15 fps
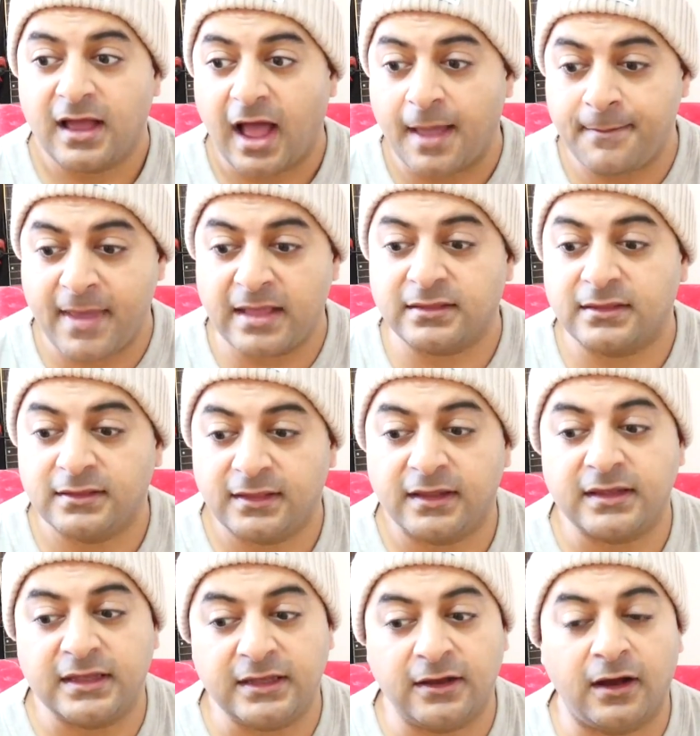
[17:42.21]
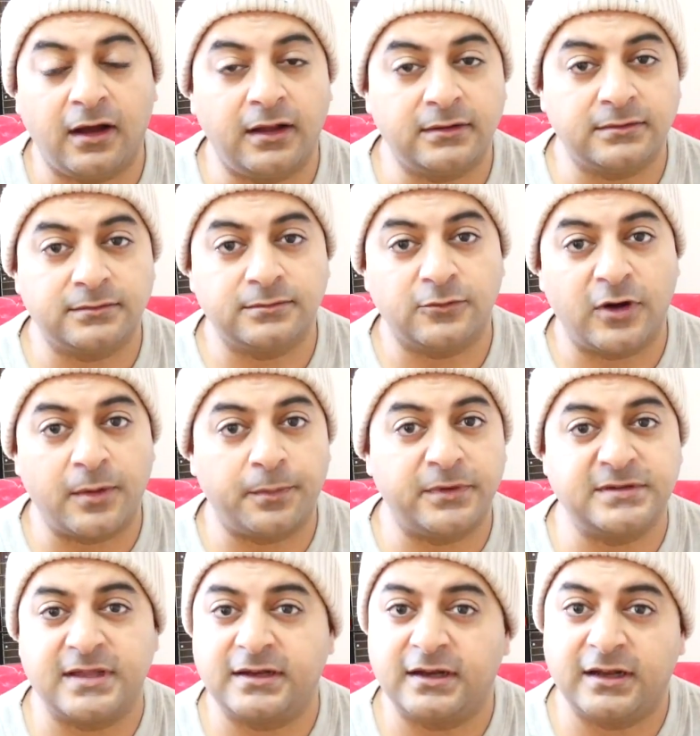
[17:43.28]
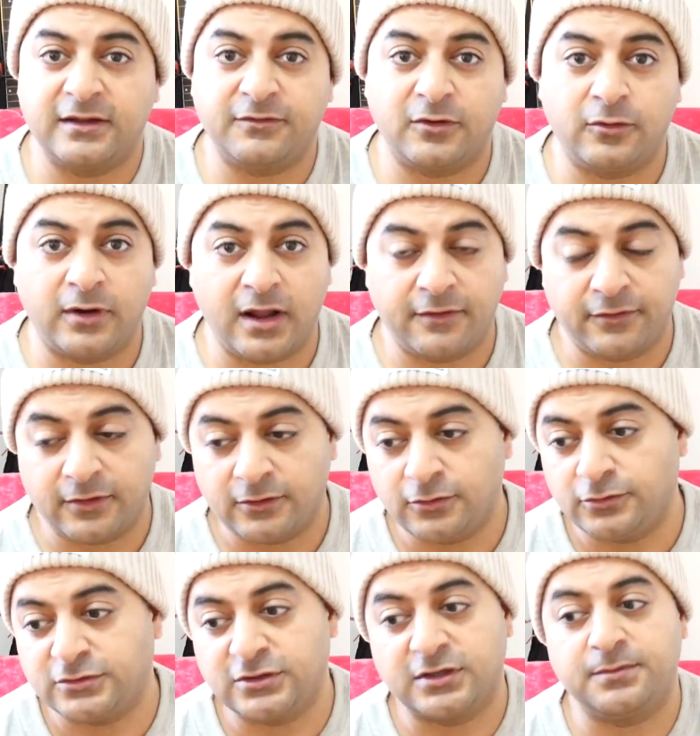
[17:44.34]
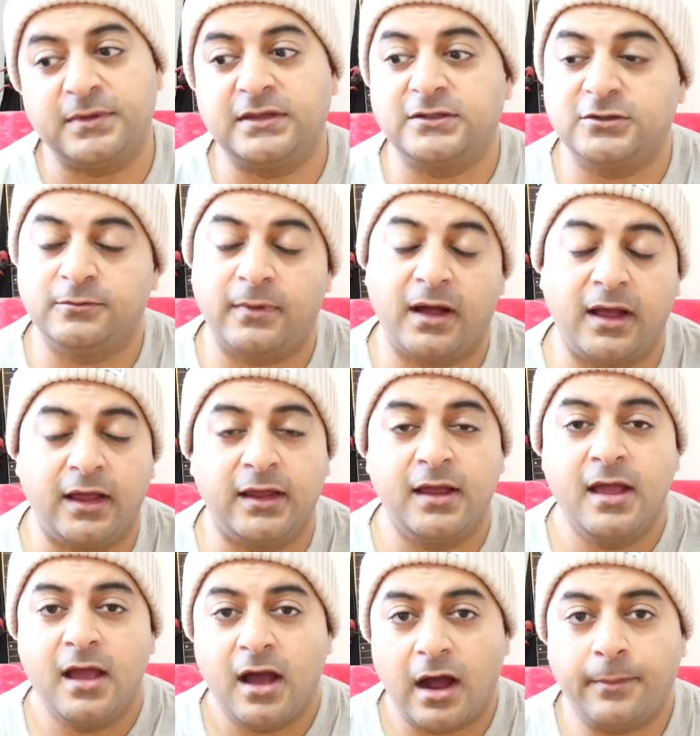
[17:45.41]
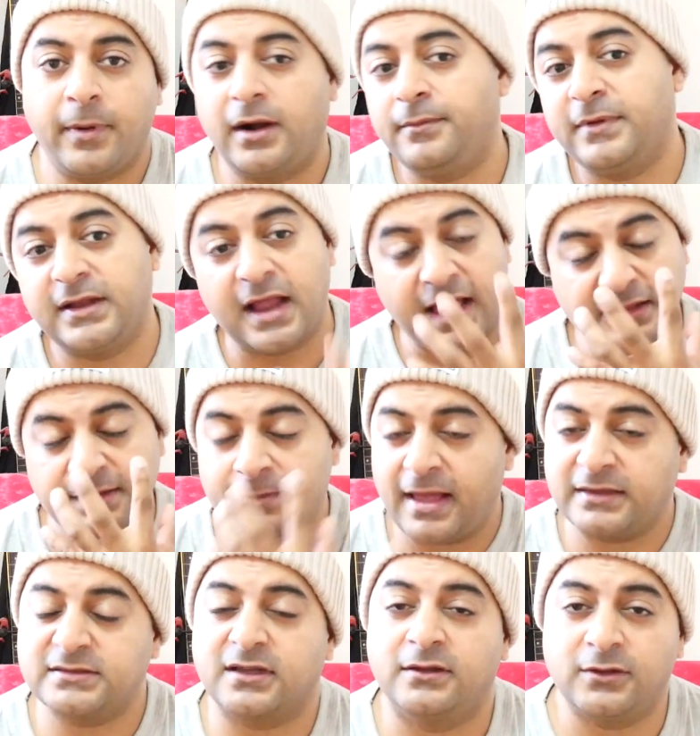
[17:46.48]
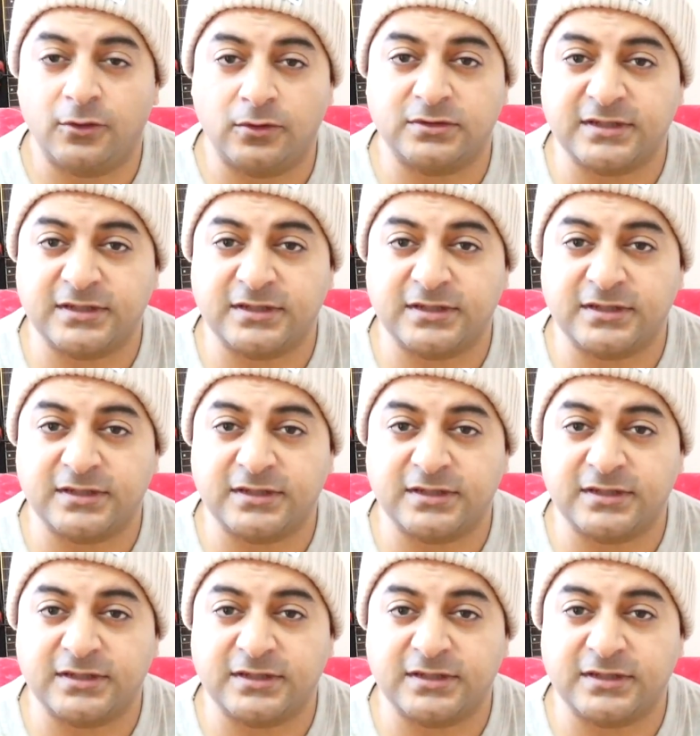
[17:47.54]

I met the Eon representative or whatever who took me to my apartment. I had the mask on the whole